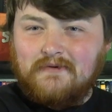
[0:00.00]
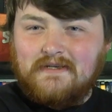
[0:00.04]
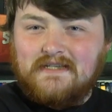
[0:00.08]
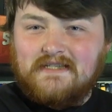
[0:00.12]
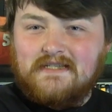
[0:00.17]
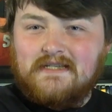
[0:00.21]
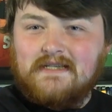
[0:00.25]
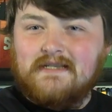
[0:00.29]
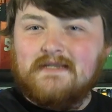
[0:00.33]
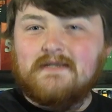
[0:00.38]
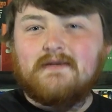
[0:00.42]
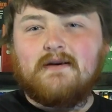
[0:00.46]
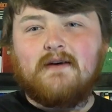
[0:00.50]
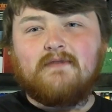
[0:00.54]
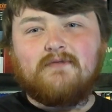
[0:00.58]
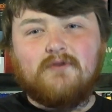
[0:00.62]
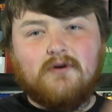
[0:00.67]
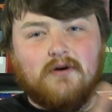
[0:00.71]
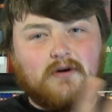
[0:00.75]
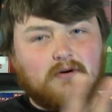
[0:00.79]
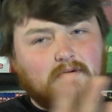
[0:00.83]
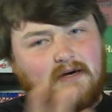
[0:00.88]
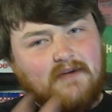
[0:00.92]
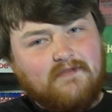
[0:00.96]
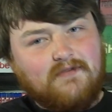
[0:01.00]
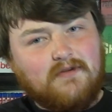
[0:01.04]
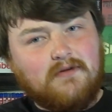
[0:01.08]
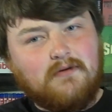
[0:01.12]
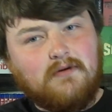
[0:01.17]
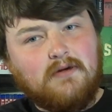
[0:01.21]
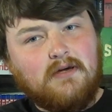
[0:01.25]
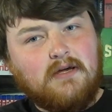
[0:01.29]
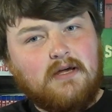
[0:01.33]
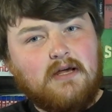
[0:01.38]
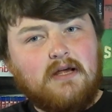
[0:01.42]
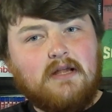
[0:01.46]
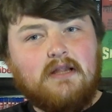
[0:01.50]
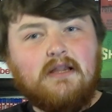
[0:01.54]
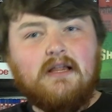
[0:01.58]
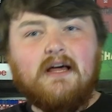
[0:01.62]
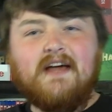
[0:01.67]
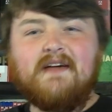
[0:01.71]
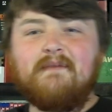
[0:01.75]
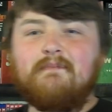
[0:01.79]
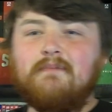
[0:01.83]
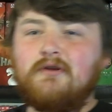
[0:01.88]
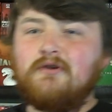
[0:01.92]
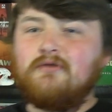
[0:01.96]
instance I've got quite a few
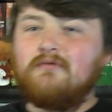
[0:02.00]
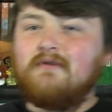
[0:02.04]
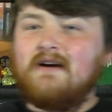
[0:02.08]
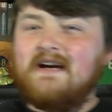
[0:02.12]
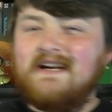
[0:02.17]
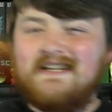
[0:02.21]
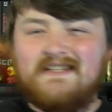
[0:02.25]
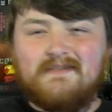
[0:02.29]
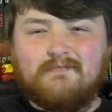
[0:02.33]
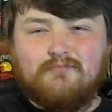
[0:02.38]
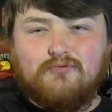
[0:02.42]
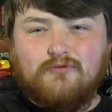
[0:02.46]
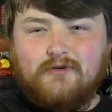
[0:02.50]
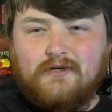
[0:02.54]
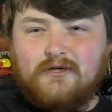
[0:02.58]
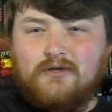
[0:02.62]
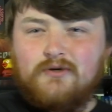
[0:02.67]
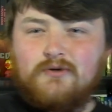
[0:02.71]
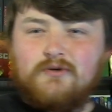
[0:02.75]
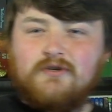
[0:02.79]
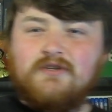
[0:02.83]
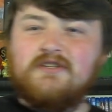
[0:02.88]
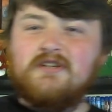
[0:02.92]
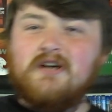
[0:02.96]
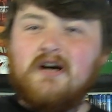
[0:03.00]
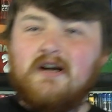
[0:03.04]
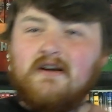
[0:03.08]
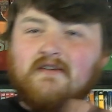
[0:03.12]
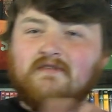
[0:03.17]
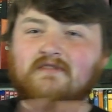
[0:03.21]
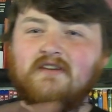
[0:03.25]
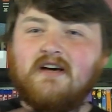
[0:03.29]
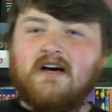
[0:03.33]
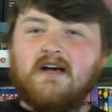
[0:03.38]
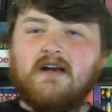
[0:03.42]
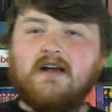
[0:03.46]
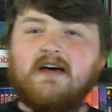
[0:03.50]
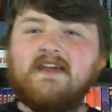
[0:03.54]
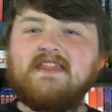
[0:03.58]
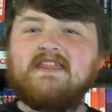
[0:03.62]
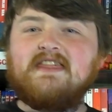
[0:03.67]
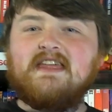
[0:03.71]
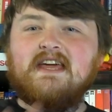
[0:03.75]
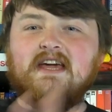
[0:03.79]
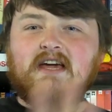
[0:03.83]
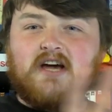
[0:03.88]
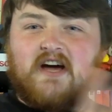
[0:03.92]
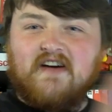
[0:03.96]
like Blu-rays and pre-orders kind of done. I
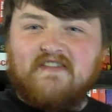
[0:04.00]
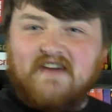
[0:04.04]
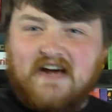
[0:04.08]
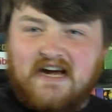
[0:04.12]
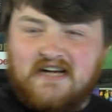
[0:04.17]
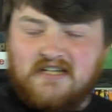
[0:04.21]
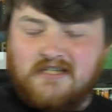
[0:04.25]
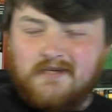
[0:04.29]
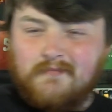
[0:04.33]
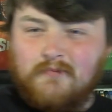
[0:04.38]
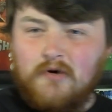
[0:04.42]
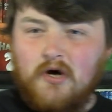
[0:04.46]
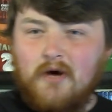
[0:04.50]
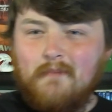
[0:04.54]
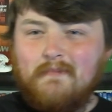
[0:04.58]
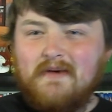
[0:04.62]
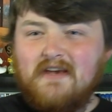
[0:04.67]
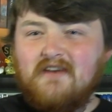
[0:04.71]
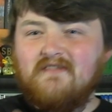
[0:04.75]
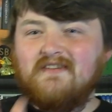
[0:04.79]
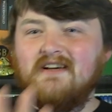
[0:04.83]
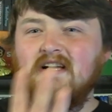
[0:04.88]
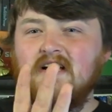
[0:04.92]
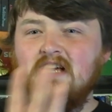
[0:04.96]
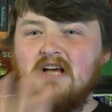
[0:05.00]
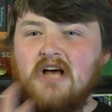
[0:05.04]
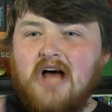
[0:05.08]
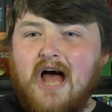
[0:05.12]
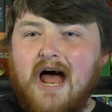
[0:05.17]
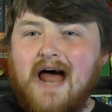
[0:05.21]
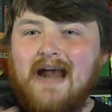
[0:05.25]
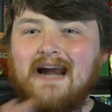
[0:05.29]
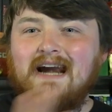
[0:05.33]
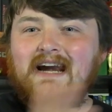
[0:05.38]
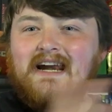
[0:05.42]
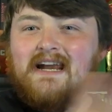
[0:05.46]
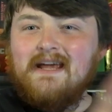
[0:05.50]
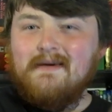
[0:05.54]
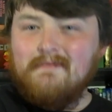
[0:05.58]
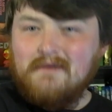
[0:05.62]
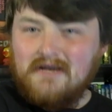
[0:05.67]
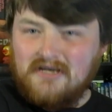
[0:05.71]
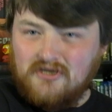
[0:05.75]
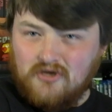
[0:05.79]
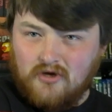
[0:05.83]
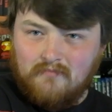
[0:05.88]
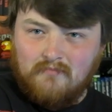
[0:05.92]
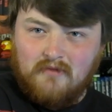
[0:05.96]
think I've had to put a bit of a
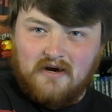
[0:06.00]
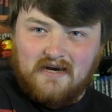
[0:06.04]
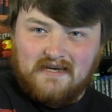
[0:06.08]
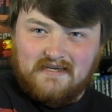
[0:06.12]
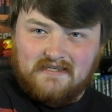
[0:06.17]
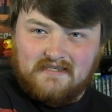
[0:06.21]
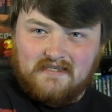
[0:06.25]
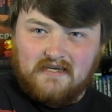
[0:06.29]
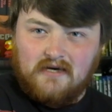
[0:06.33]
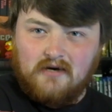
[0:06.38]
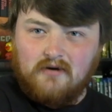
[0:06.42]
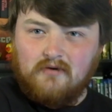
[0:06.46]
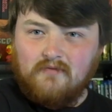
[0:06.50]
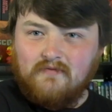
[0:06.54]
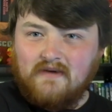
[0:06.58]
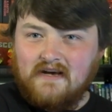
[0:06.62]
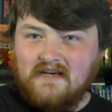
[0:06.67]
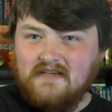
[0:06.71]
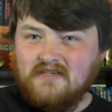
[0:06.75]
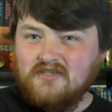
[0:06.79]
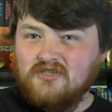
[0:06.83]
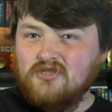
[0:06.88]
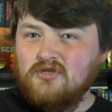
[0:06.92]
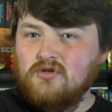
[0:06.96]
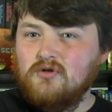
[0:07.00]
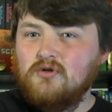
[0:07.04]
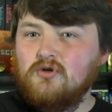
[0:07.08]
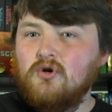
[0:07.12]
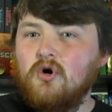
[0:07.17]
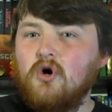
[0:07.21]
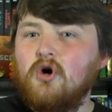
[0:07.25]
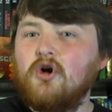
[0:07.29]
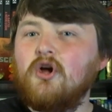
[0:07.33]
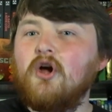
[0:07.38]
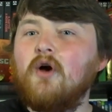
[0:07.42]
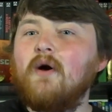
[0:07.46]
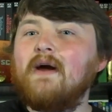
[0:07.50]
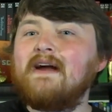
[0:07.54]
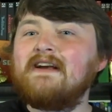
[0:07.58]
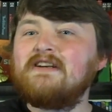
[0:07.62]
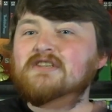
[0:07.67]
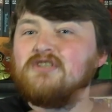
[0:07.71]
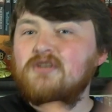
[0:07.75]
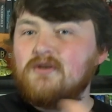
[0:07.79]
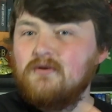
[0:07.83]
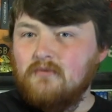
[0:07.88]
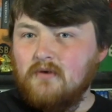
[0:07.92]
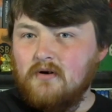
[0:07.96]
limit on myself as to not going
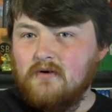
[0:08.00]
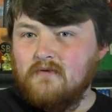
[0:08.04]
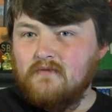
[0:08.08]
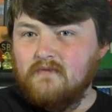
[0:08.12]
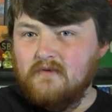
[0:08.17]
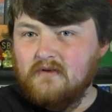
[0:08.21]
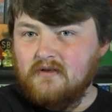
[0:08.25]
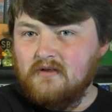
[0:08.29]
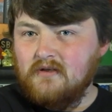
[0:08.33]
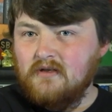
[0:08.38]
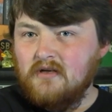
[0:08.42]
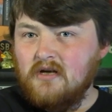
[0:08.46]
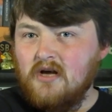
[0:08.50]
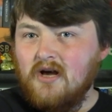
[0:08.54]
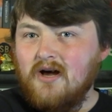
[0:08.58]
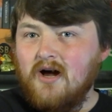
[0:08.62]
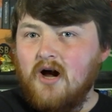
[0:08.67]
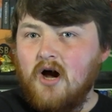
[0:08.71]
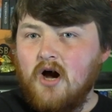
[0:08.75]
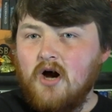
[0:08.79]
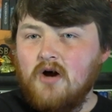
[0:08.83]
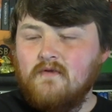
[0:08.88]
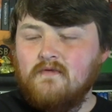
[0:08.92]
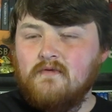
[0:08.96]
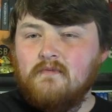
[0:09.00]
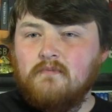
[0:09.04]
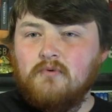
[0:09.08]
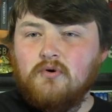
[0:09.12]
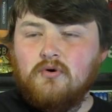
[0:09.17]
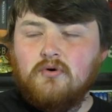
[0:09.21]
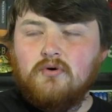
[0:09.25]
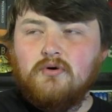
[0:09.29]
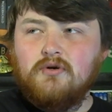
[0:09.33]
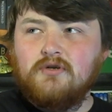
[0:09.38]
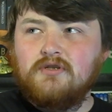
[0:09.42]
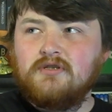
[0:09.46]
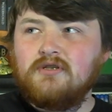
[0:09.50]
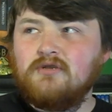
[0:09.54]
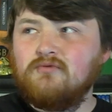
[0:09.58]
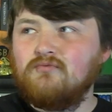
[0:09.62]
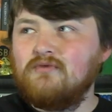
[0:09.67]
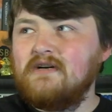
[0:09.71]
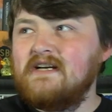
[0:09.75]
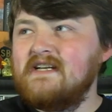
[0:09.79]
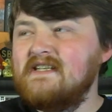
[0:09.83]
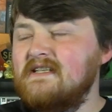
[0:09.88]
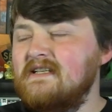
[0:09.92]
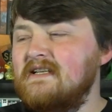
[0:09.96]
too overboard
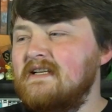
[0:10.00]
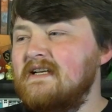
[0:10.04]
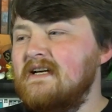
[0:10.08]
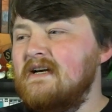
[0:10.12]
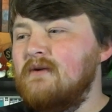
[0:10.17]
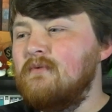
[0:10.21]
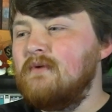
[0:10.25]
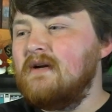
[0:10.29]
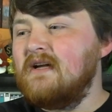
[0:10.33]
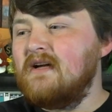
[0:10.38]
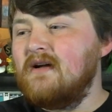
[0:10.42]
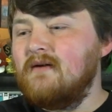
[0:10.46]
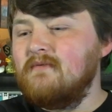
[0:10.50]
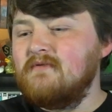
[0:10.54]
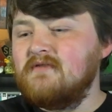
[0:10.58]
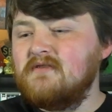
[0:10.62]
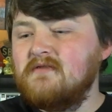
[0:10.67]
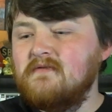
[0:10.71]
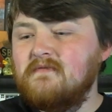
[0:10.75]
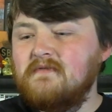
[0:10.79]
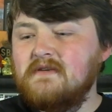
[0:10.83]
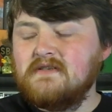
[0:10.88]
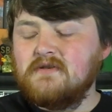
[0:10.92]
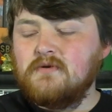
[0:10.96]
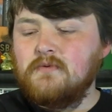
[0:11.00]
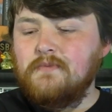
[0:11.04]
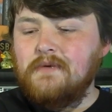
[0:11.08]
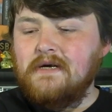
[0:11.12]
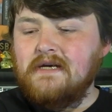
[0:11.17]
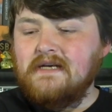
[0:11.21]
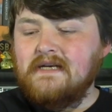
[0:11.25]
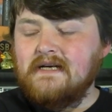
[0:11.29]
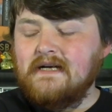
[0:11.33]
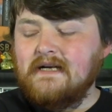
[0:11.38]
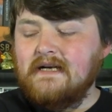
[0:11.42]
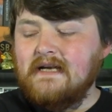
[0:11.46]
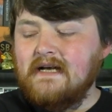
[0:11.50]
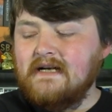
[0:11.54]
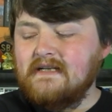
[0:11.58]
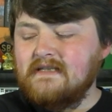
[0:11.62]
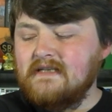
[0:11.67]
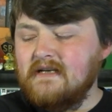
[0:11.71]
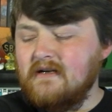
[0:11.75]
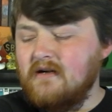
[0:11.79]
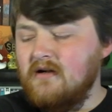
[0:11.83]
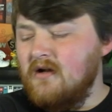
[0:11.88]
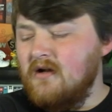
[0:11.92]
recently when it comes to physical media collecting.